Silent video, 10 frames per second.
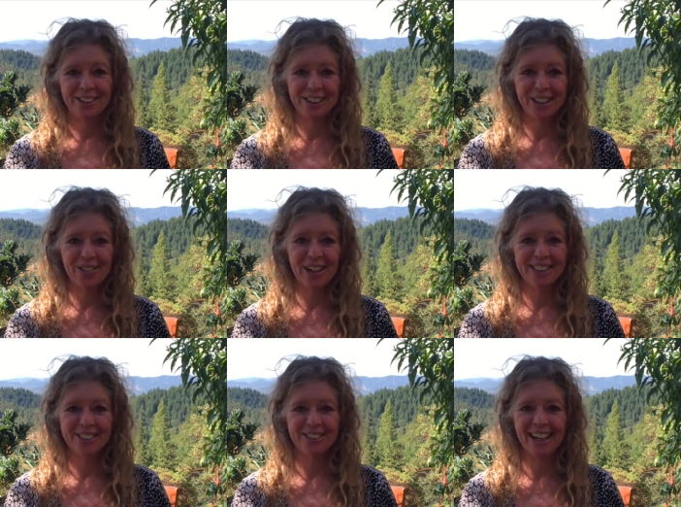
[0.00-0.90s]
So, what
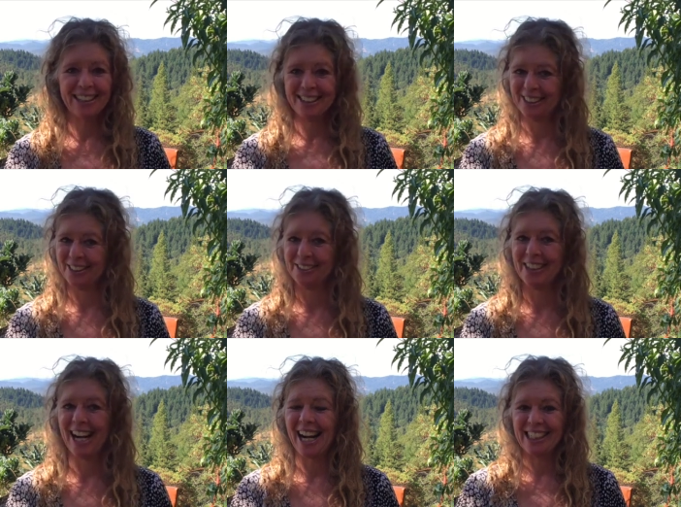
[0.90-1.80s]
do I do?
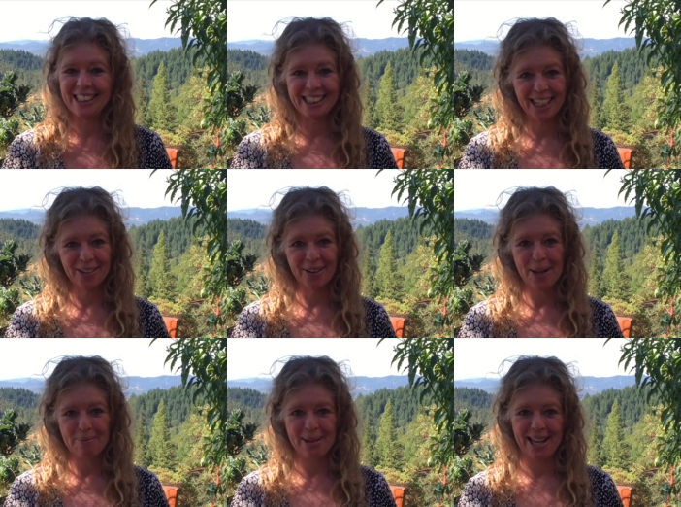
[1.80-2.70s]
I
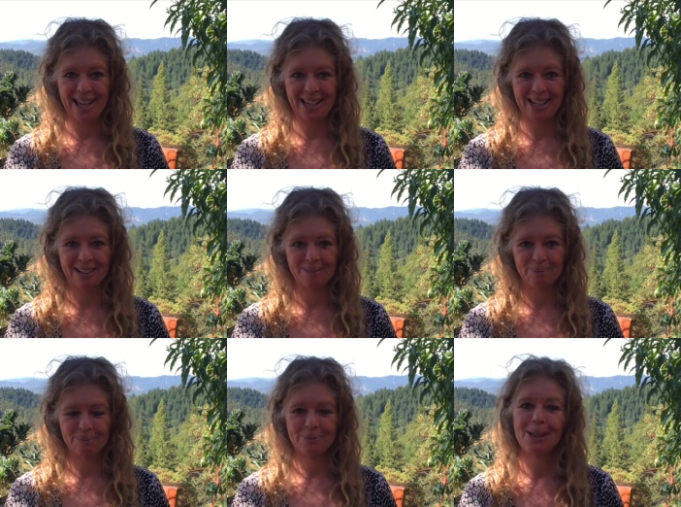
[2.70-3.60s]
cherry pick
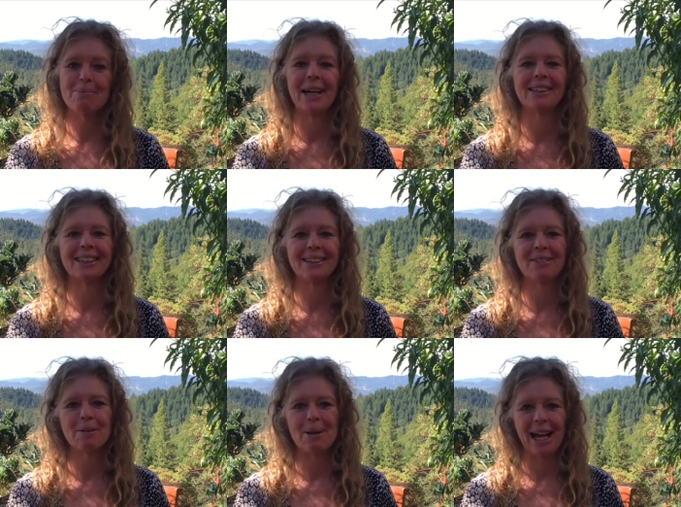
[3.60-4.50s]
the best of
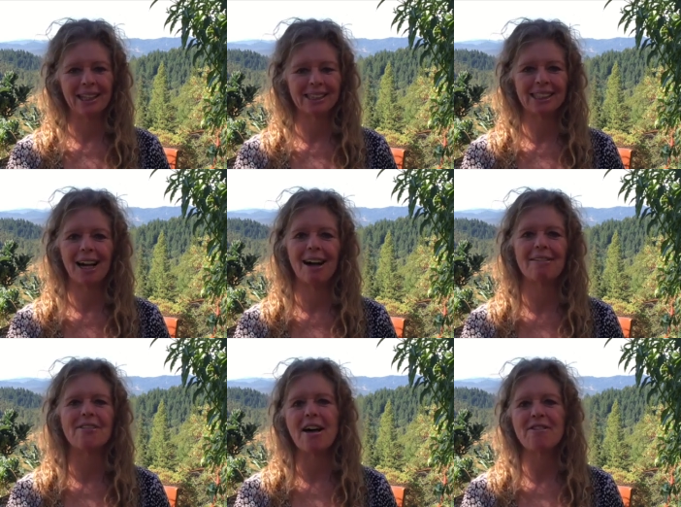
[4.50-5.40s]
the best
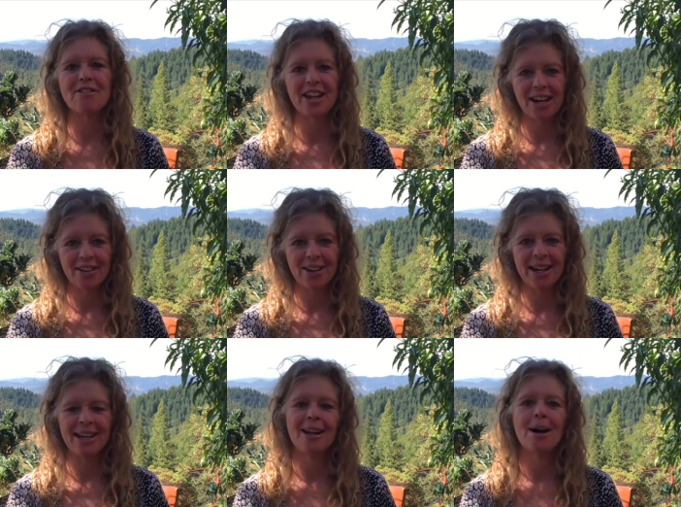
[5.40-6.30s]
of
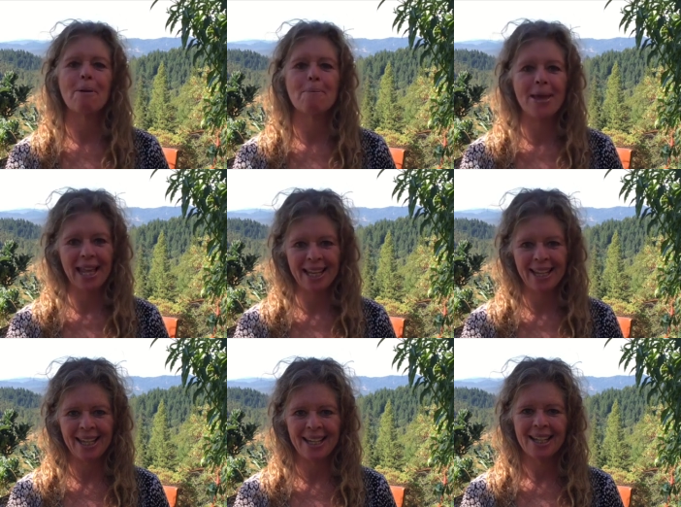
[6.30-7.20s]
very
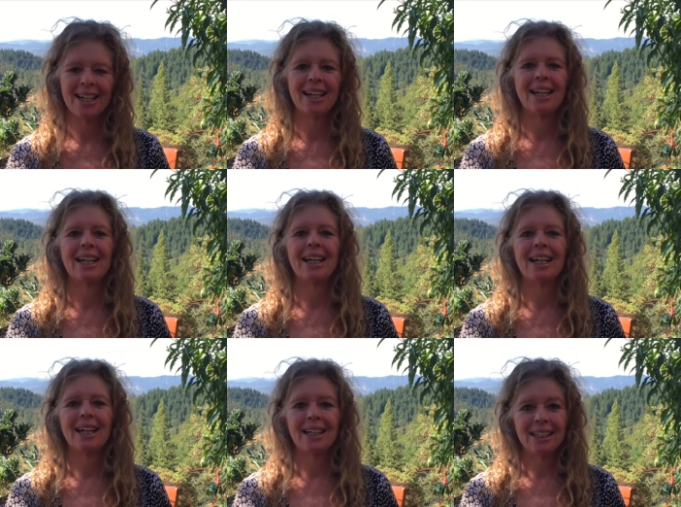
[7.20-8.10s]
many
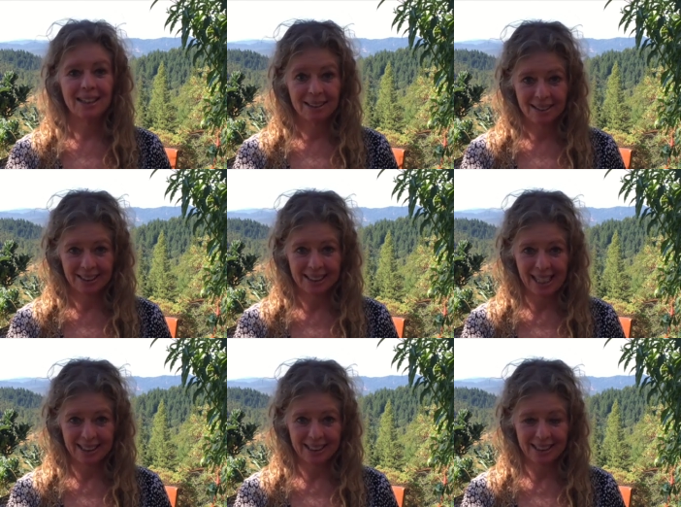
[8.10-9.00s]

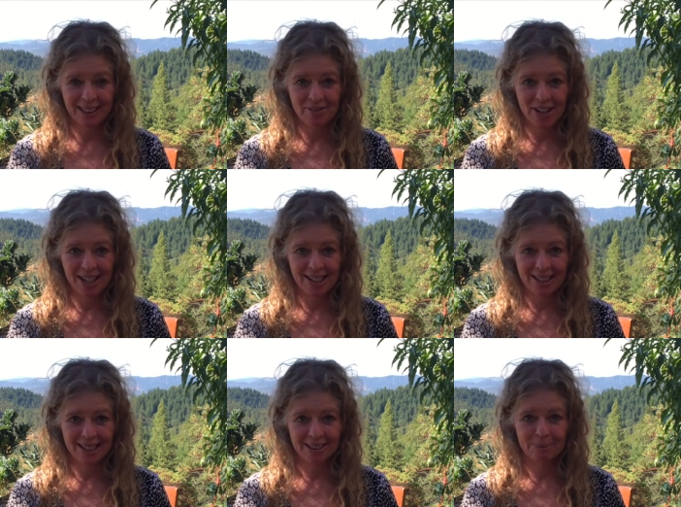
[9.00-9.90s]

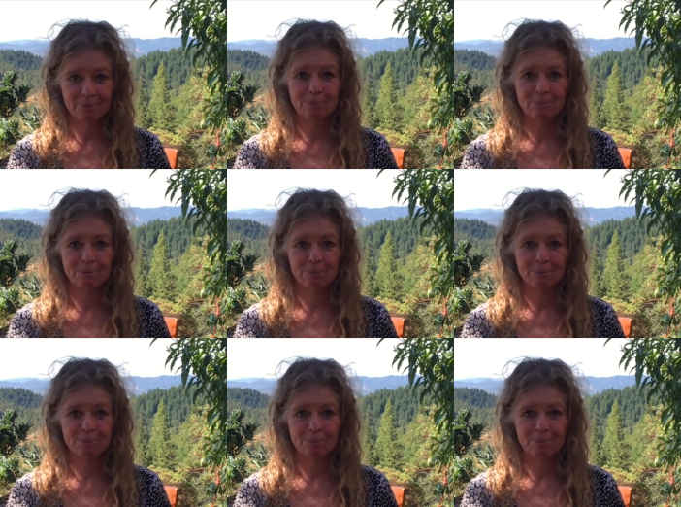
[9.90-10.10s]
scientific